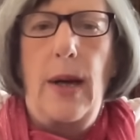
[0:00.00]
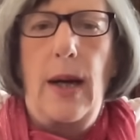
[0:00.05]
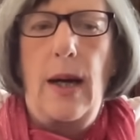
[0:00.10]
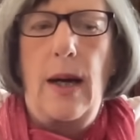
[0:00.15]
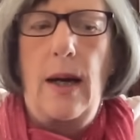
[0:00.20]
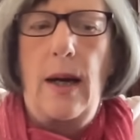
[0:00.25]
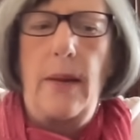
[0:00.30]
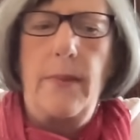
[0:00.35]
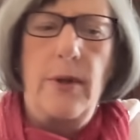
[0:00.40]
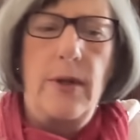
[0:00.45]

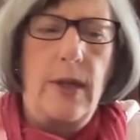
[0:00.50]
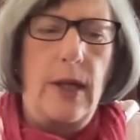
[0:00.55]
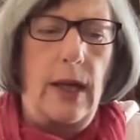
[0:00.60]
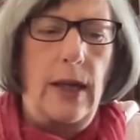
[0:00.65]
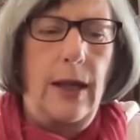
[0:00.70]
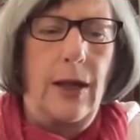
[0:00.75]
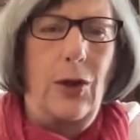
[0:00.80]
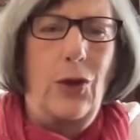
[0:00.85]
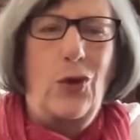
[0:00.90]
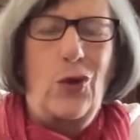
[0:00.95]
Uh, I'm just
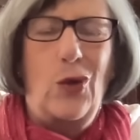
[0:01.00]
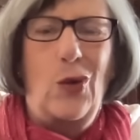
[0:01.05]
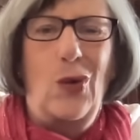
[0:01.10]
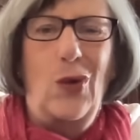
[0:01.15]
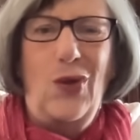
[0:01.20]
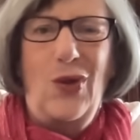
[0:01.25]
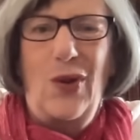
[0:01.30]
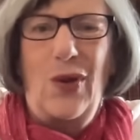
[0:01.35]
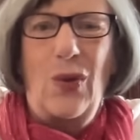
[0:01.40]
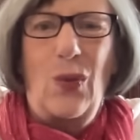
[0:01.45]
getting a draw
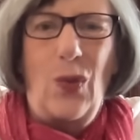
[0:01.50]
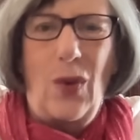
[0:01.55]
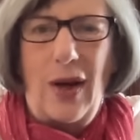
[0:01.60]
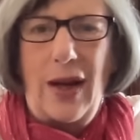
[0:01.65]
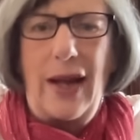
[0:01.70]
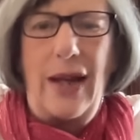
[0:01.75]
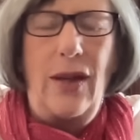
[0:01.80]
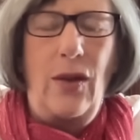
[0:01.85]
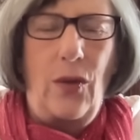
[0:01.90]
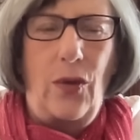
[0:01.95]
to the
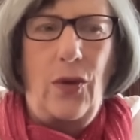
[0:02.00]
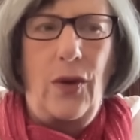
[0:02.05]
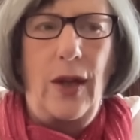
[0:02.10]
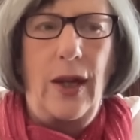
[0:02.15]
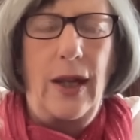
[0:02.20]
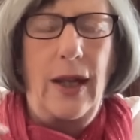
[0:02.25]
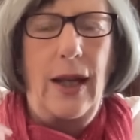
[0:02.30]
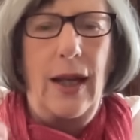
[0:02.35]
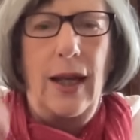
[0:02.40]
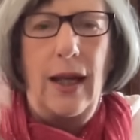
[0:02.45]
way you're
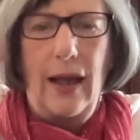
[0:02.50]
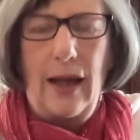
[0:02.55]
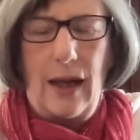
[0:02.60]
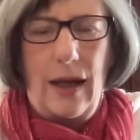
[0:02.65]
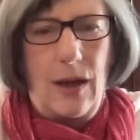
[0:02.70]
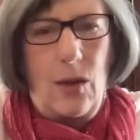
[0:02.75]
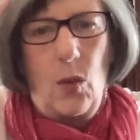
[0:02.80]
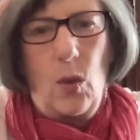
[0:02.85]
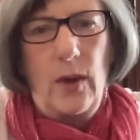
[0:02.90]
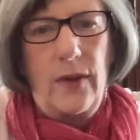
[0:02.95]
thinking,
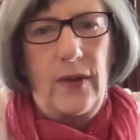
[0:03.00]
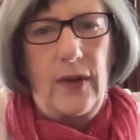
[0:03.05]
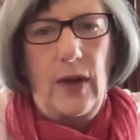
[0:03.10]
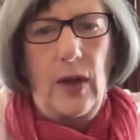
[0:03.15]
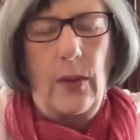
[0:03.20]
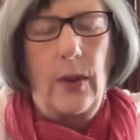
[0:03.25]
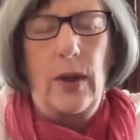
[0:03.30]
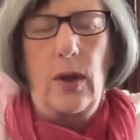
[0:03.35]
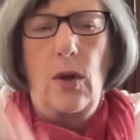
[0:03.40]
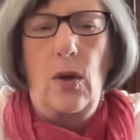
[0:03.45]
uh, what's
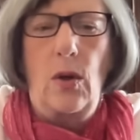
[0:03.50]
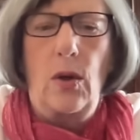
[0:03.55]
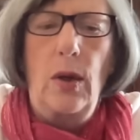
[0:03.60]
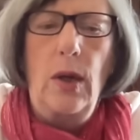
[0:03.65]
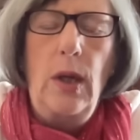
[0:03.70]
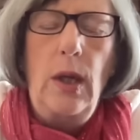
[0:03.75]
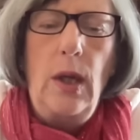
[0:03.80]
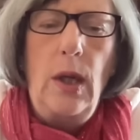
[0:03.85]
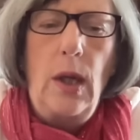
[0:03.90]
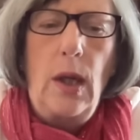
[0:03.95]
going on
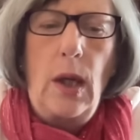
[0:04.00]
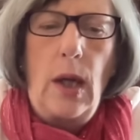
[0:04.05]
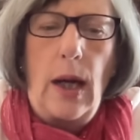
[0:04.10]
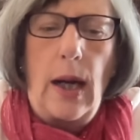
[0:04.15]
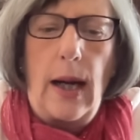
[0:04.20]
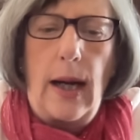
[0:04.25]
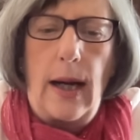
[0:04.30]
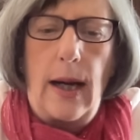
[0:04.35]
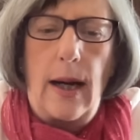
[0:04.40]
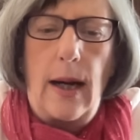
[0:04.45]

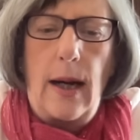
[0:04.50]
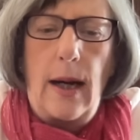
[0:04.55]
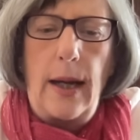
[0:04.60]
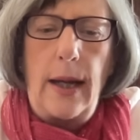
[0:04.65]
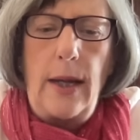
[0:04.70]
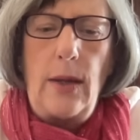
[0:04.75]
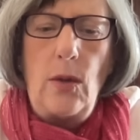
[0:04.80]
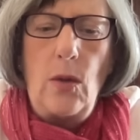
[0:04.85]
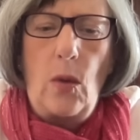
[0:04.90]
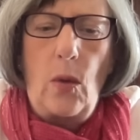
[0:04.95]
uh,
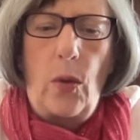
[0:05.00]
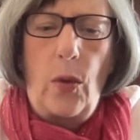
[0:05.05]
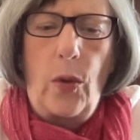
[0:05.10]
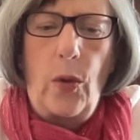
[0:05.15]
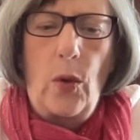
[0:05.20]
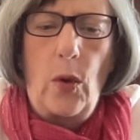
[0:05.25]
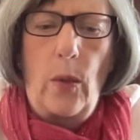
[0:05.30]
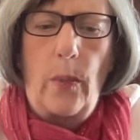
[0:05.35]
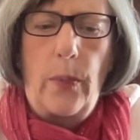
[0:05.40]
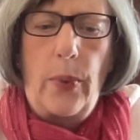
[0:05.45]
in your
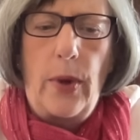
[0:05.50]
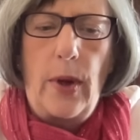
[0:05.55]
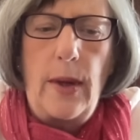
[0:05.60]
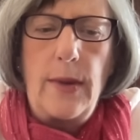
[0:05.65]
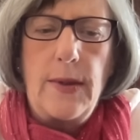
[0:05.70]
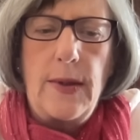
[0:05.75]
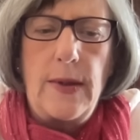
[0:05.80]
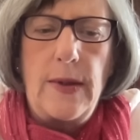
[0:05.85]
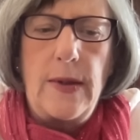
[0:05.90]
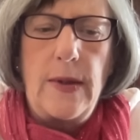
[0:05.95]
thought
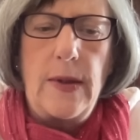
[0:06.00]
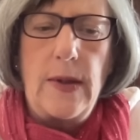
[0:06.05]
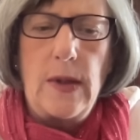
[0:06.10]
processes.